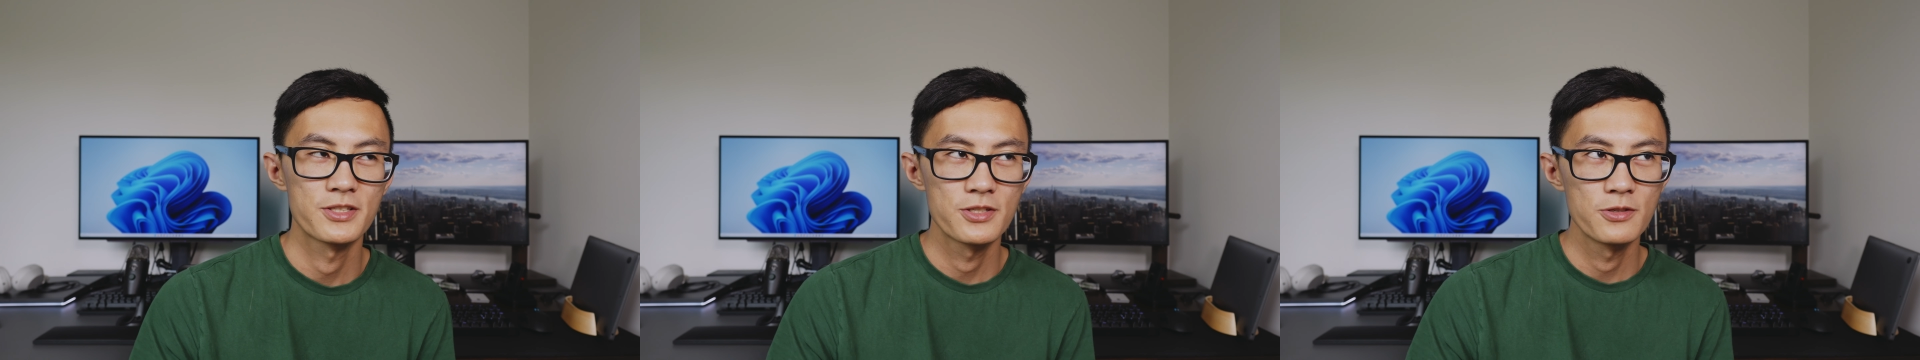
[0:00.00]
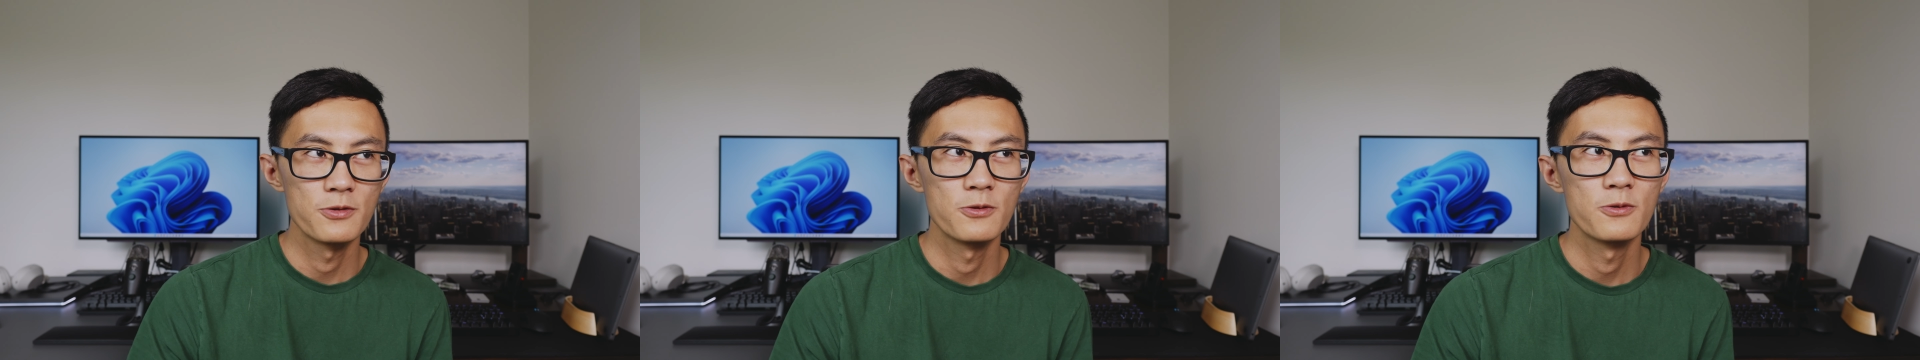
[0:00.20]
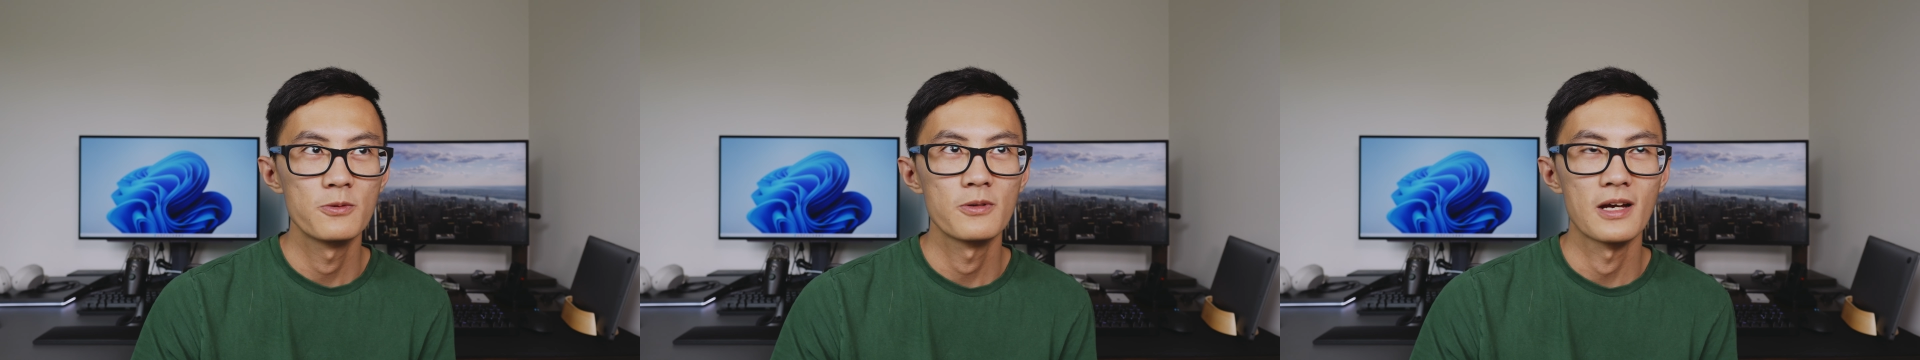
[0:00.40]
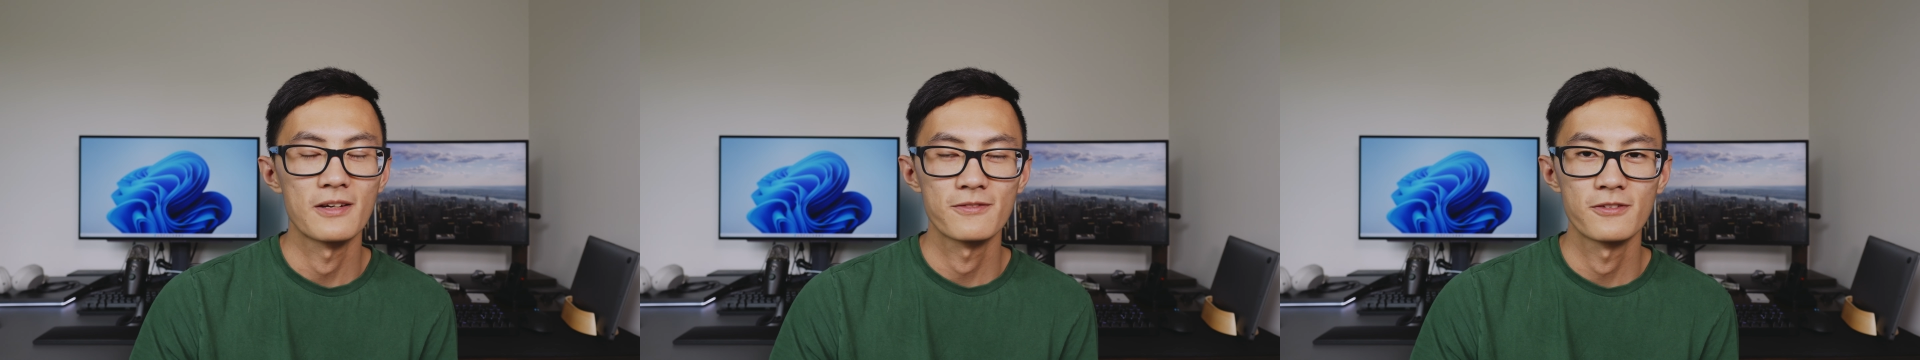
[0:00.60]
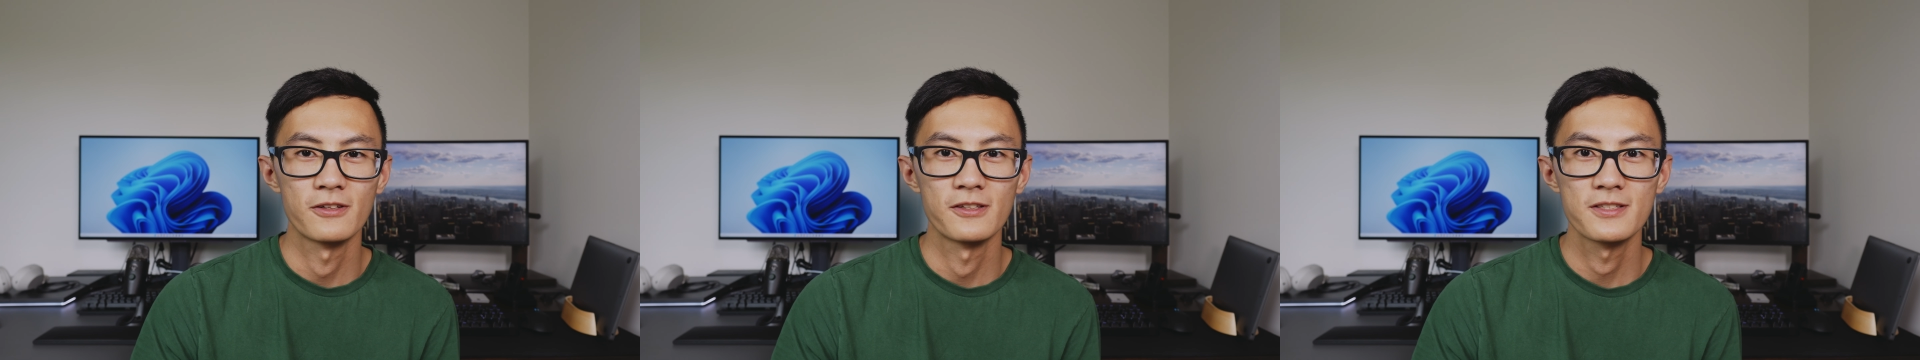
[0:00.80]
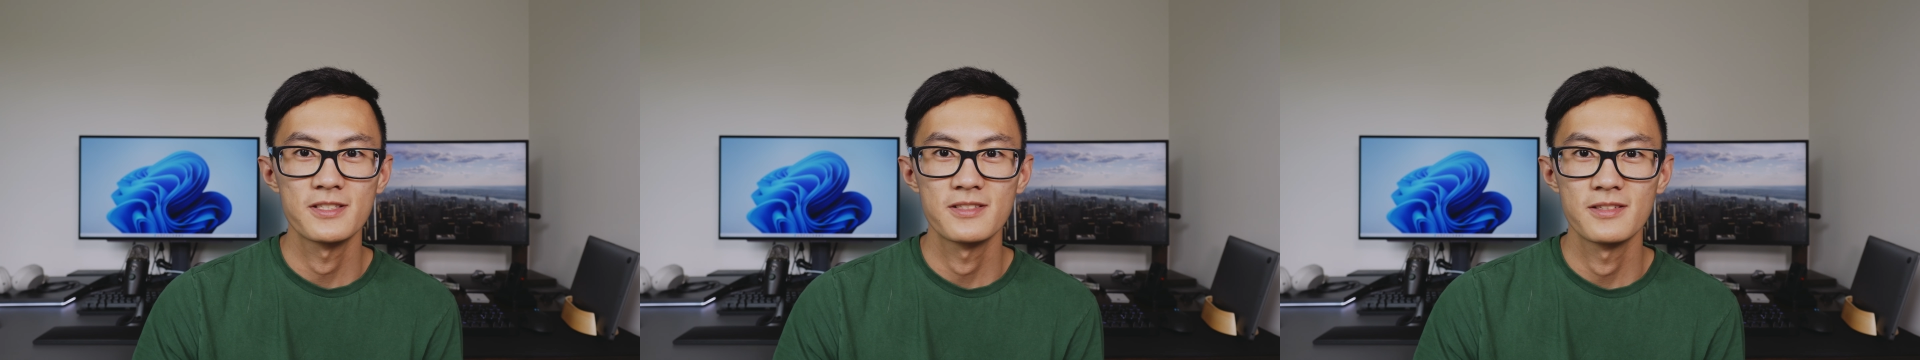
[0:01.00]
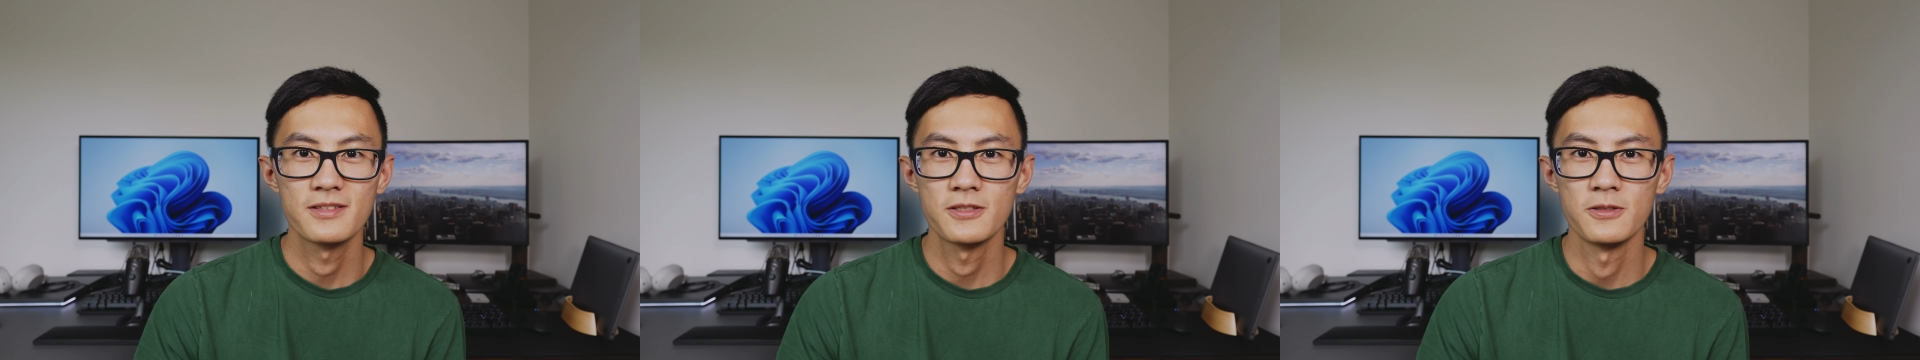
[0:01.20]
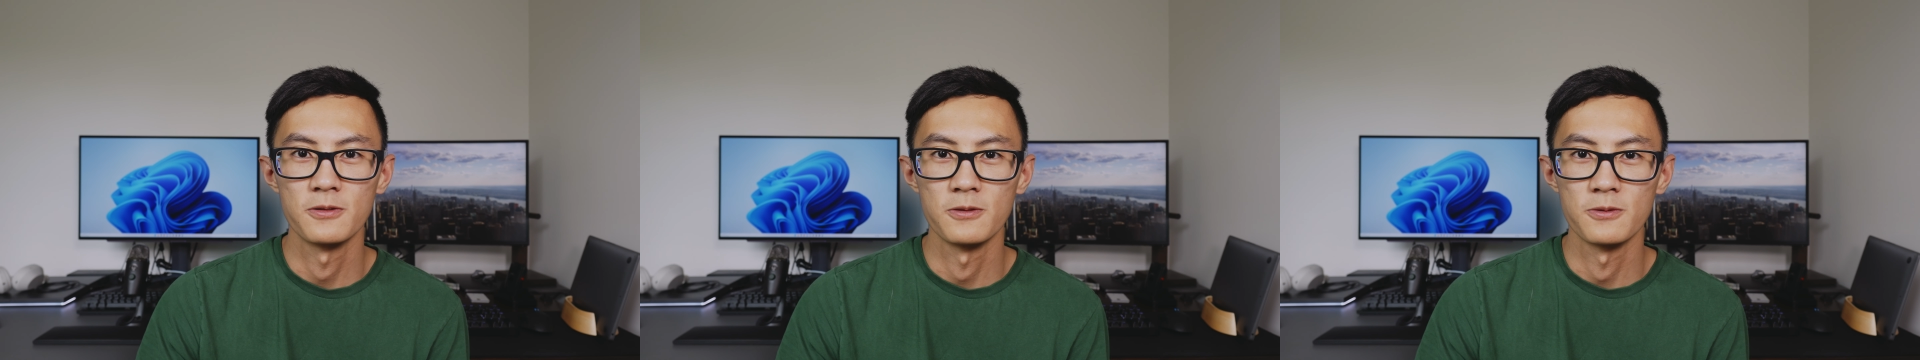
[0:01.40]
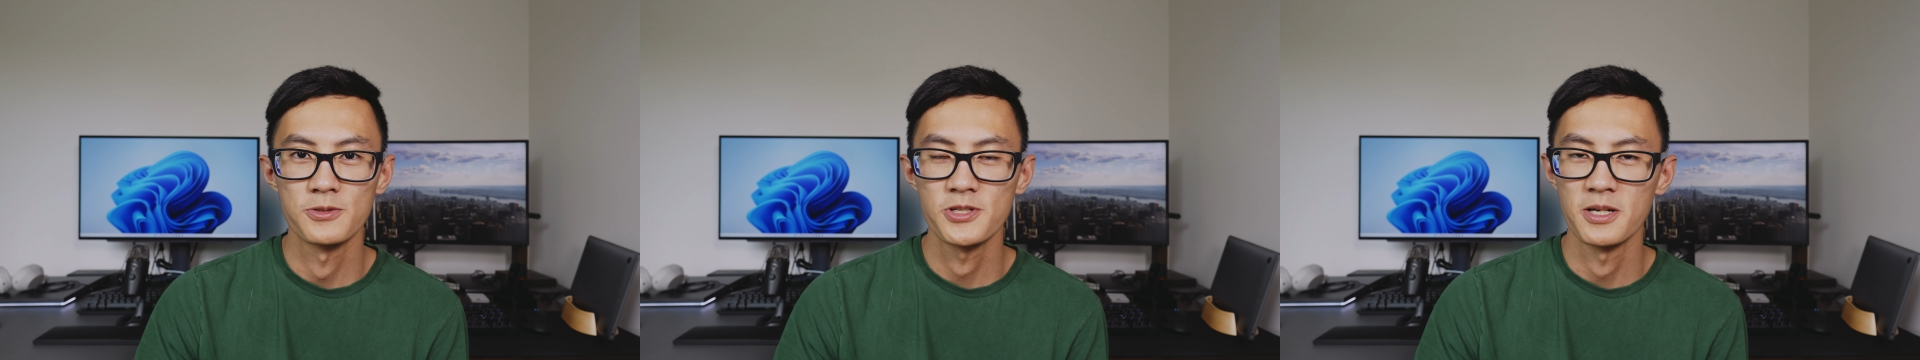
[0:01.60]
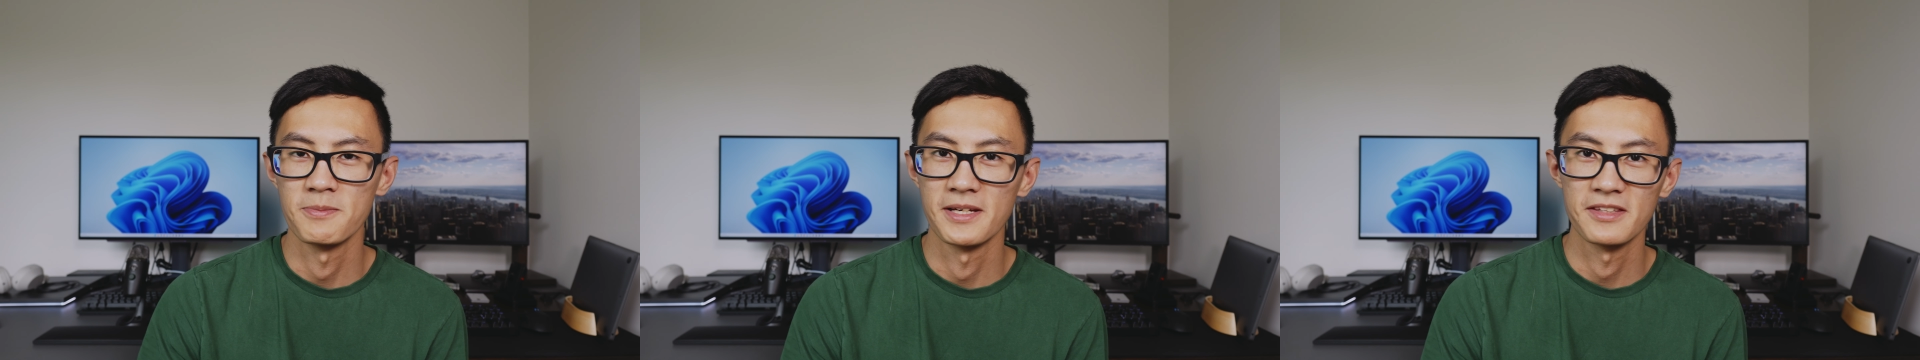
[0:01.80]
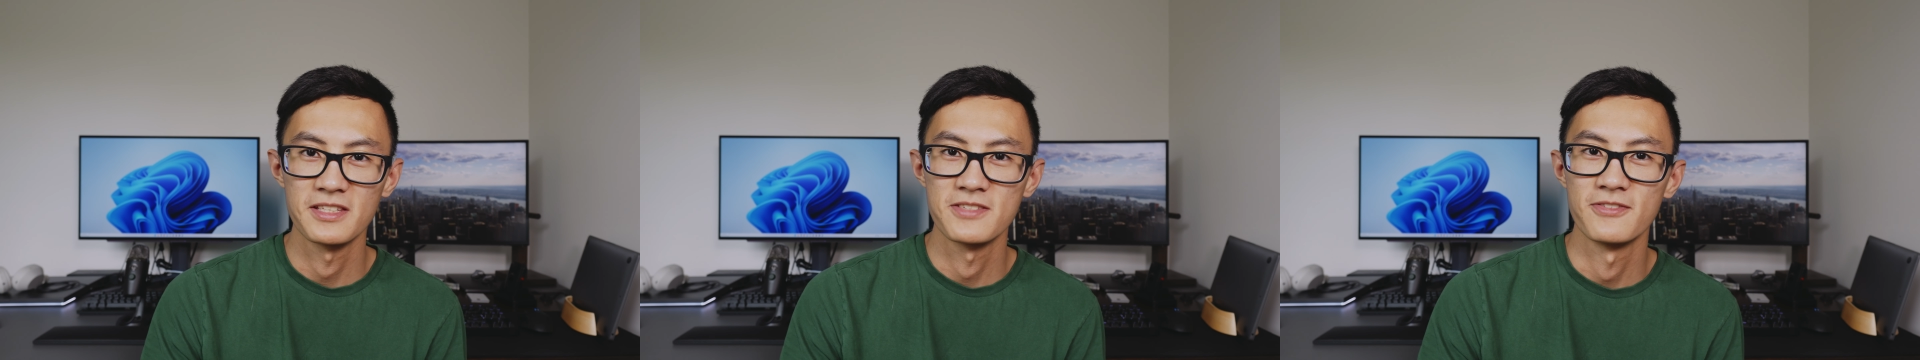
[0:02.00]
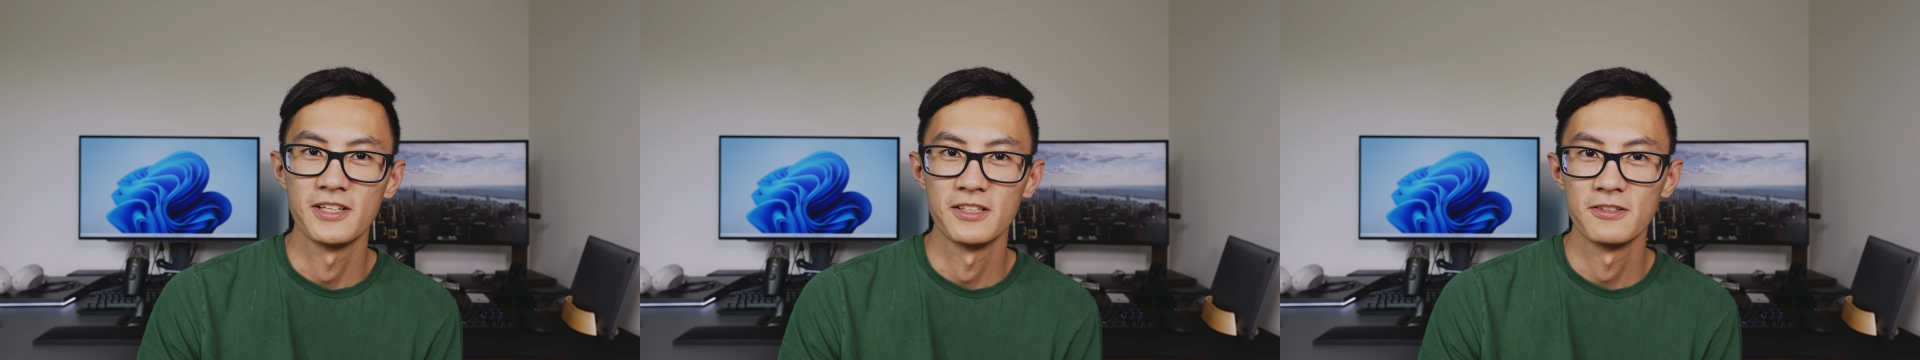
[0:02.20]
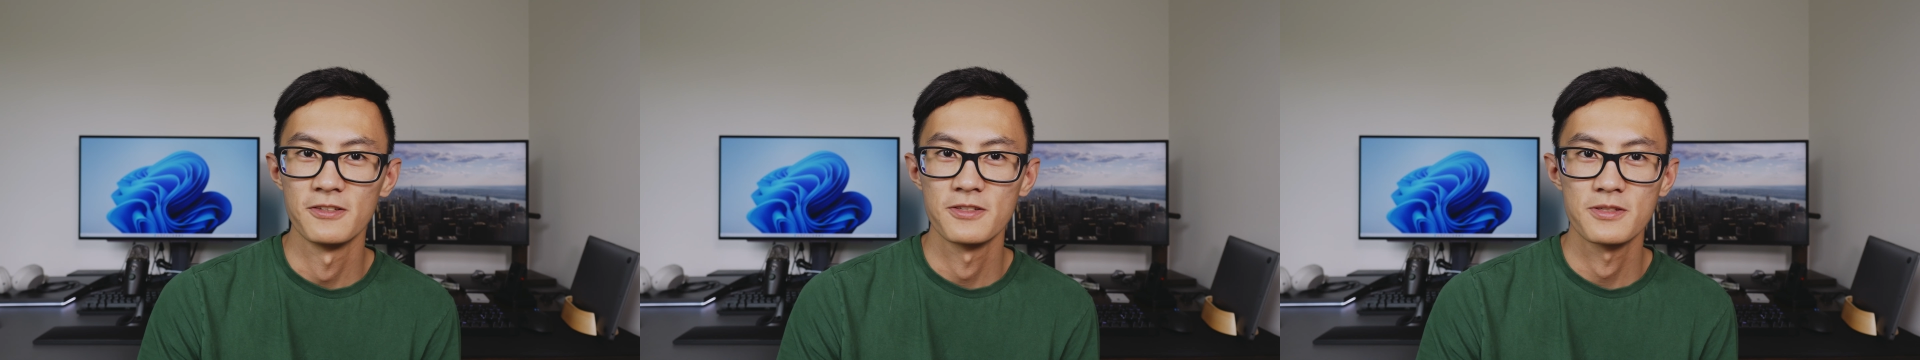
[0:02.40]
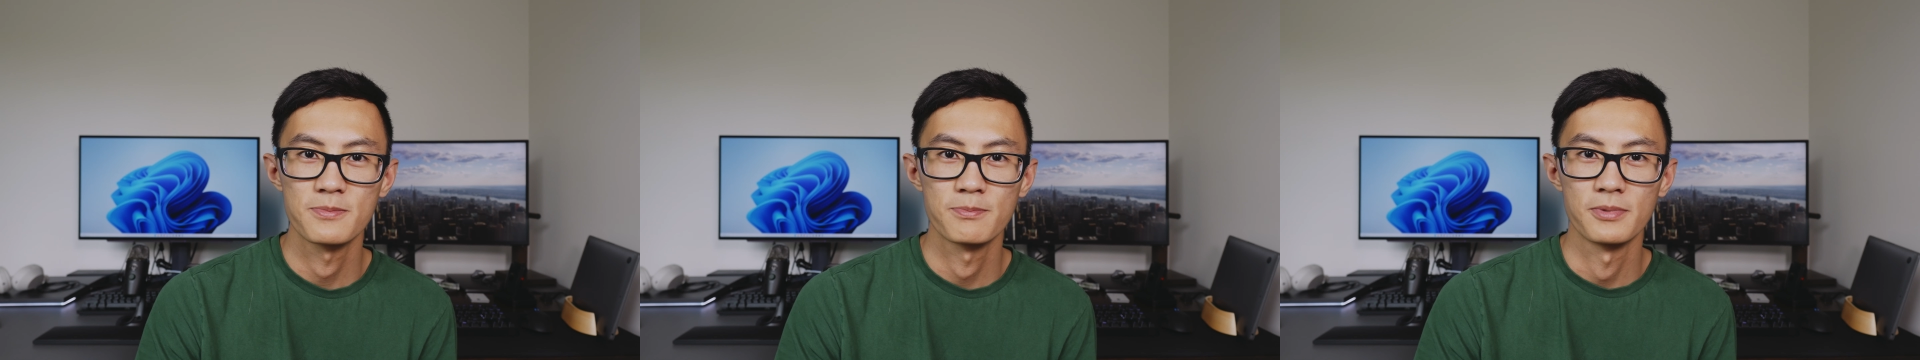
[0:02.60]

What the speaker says: II at first to try to make these videos,